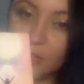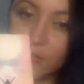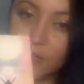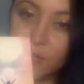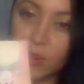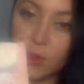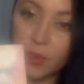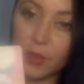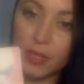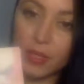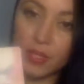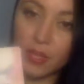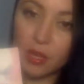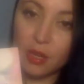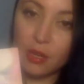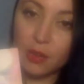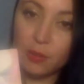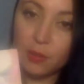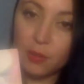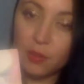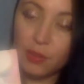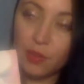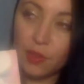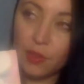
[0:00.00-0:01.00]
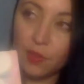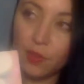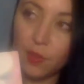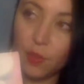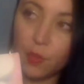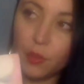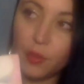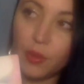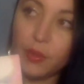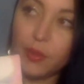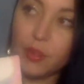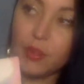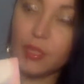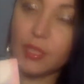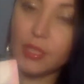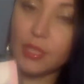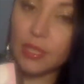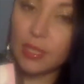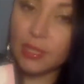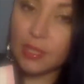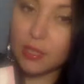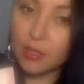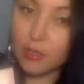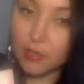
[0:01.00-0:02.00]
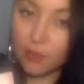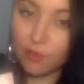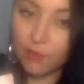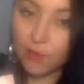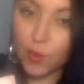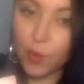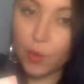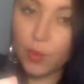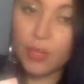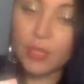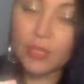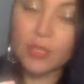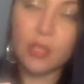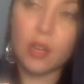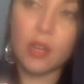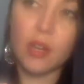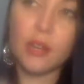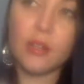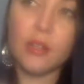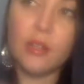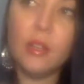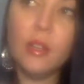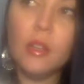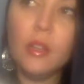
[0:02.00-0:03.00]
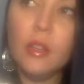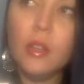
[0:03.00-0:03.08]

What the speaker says: focus on moving forward. There's this focus on